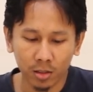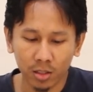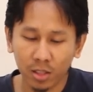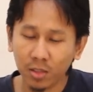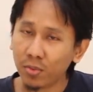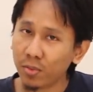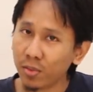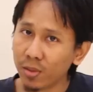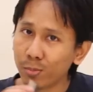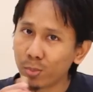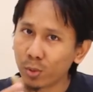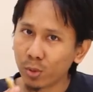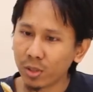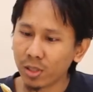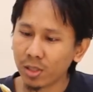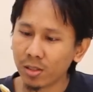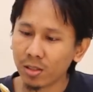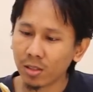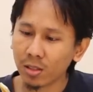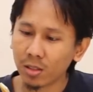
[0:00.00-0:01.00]
Different
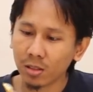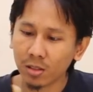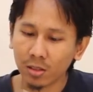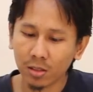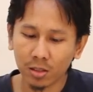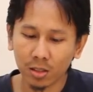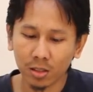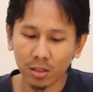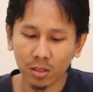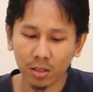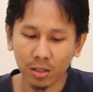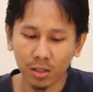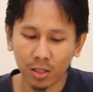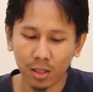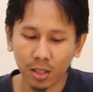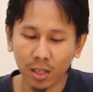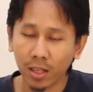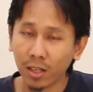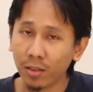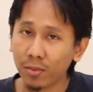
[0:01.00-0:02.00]
processors
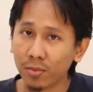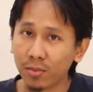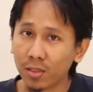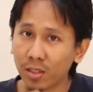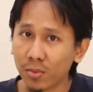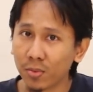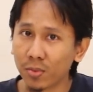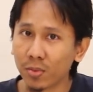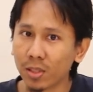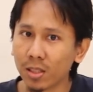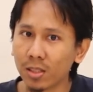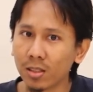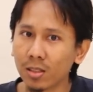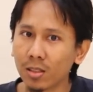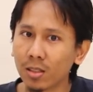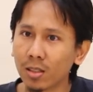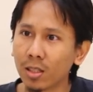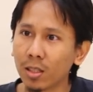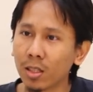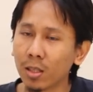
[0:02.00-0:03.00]
have
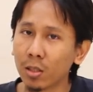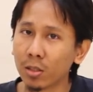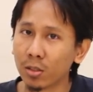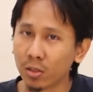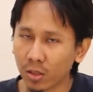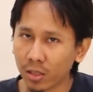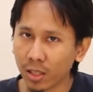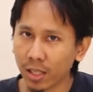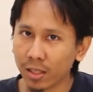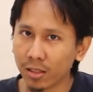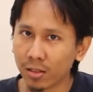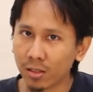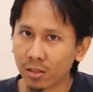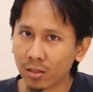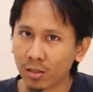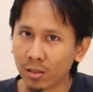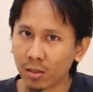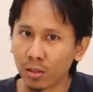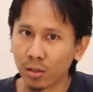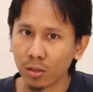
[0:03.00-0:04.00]
different
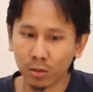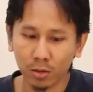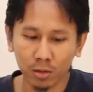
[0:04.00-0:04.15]
sockets,